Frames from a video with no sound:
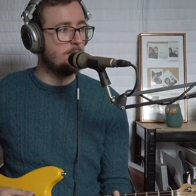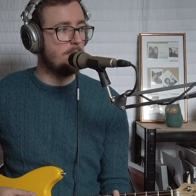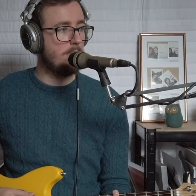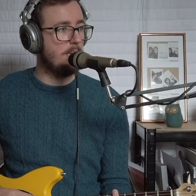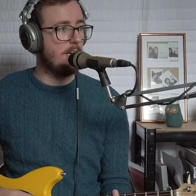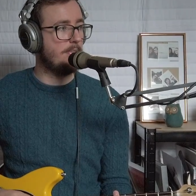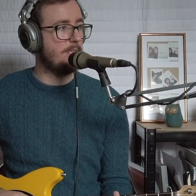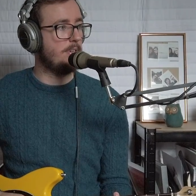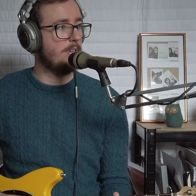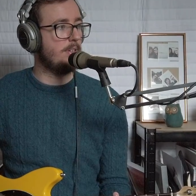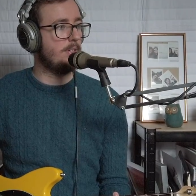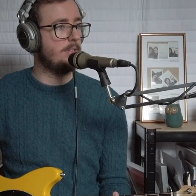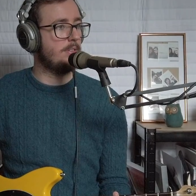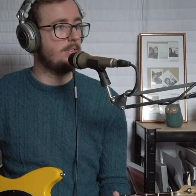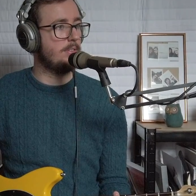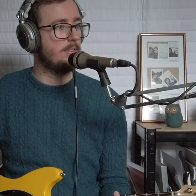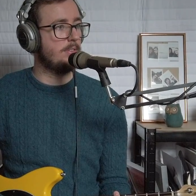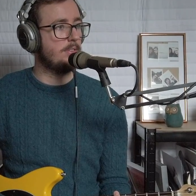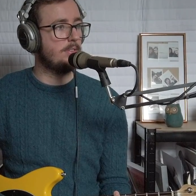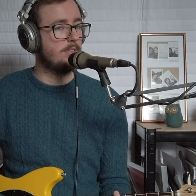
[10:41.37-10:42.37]
we'll have a
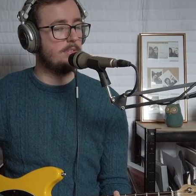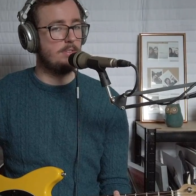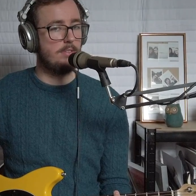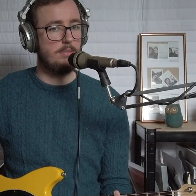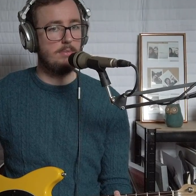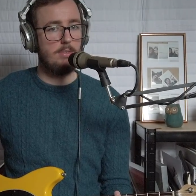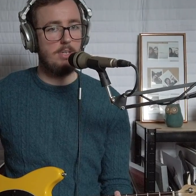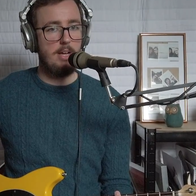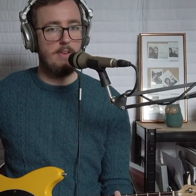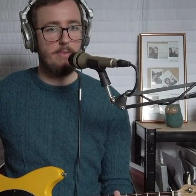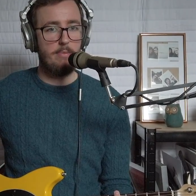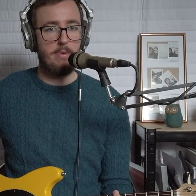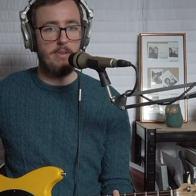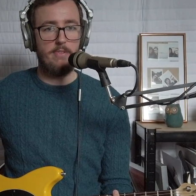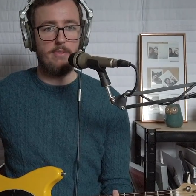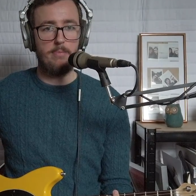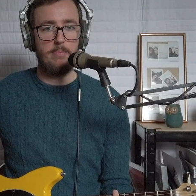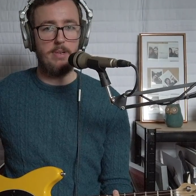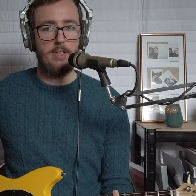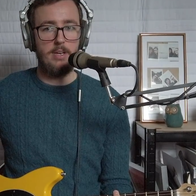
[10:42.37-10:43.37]
bit
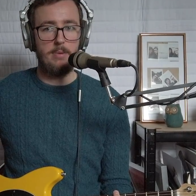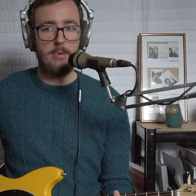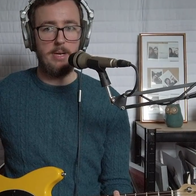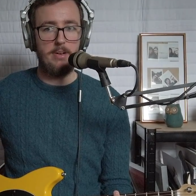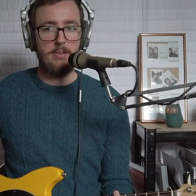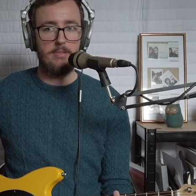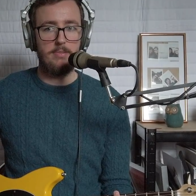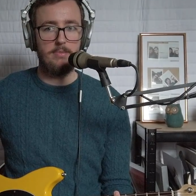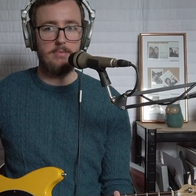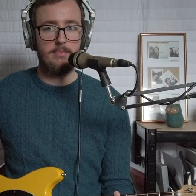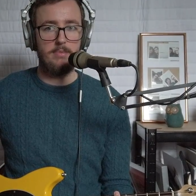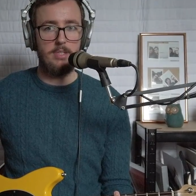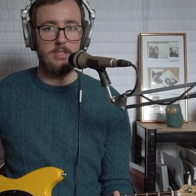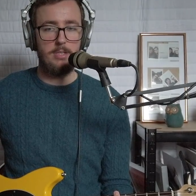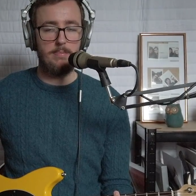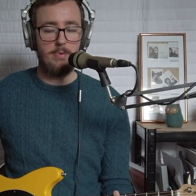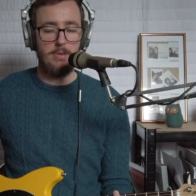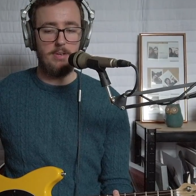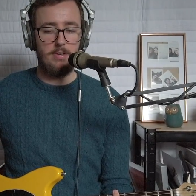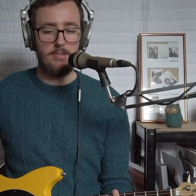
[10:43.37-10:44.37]
of a play about, I
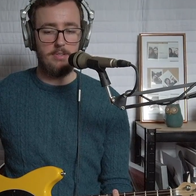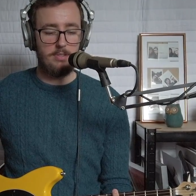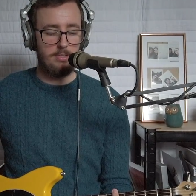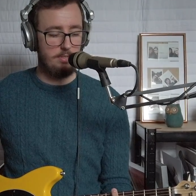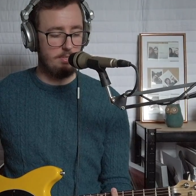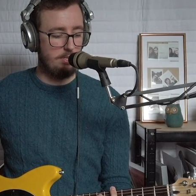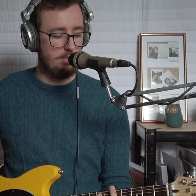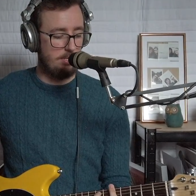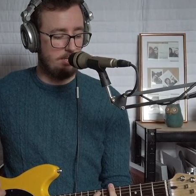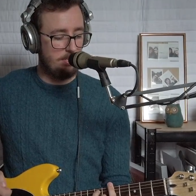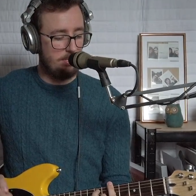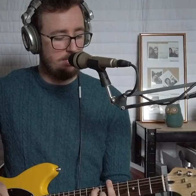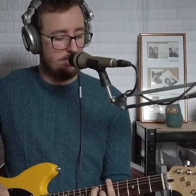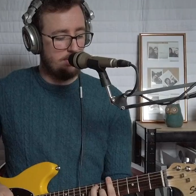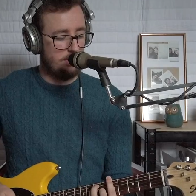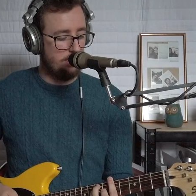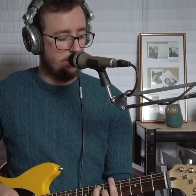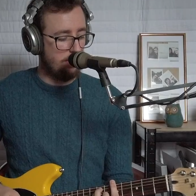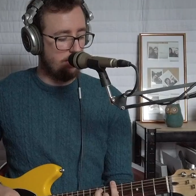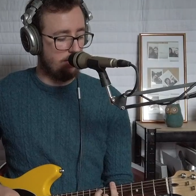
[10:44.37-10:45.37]
suppose.
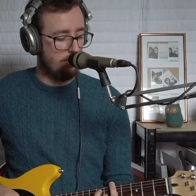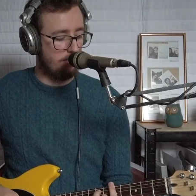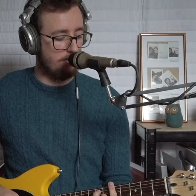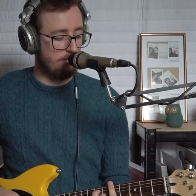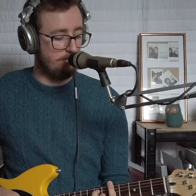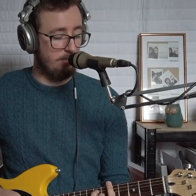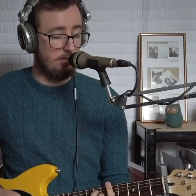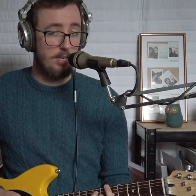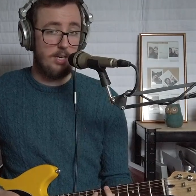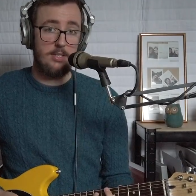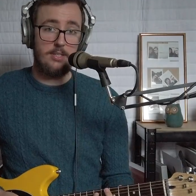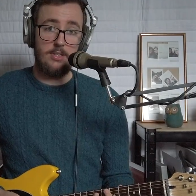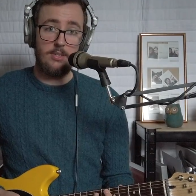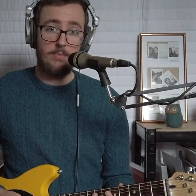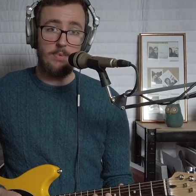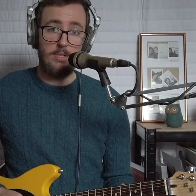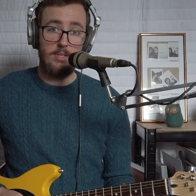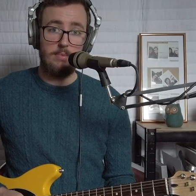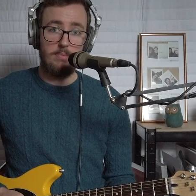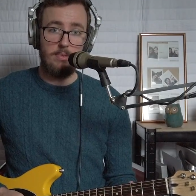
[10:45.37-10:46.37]
You guys know
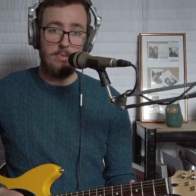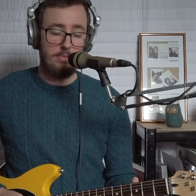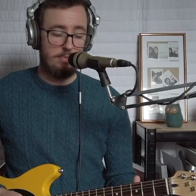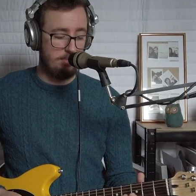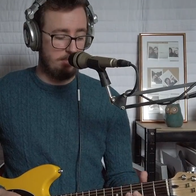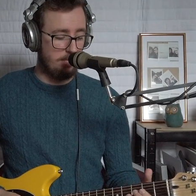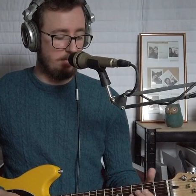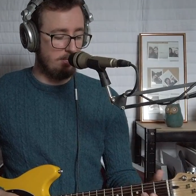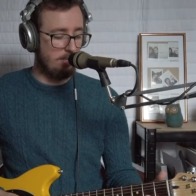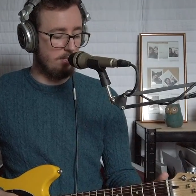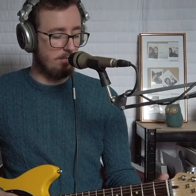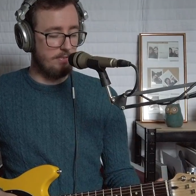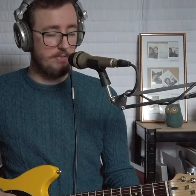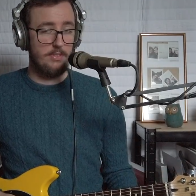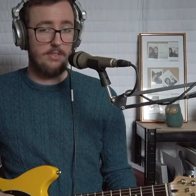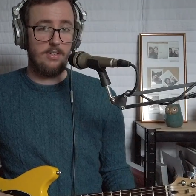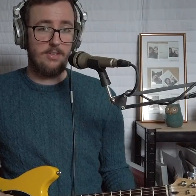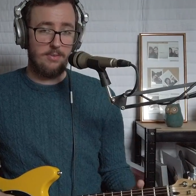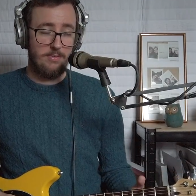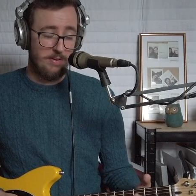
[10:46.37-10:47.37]
Wonderwall? Sing along if you
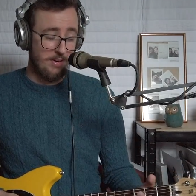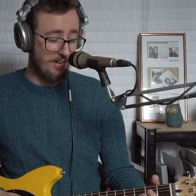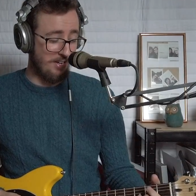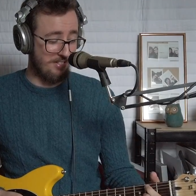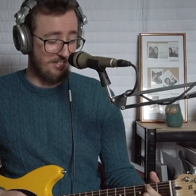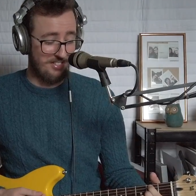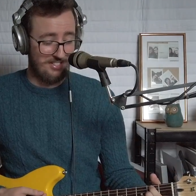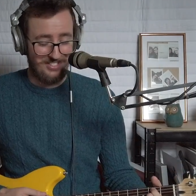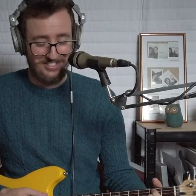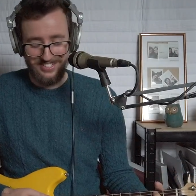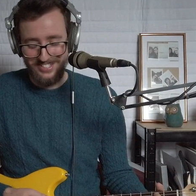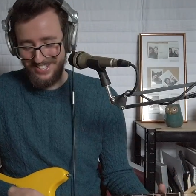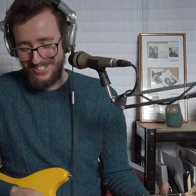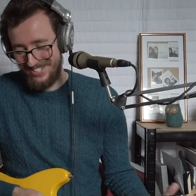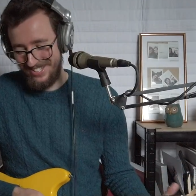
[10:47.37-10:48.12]
know the words.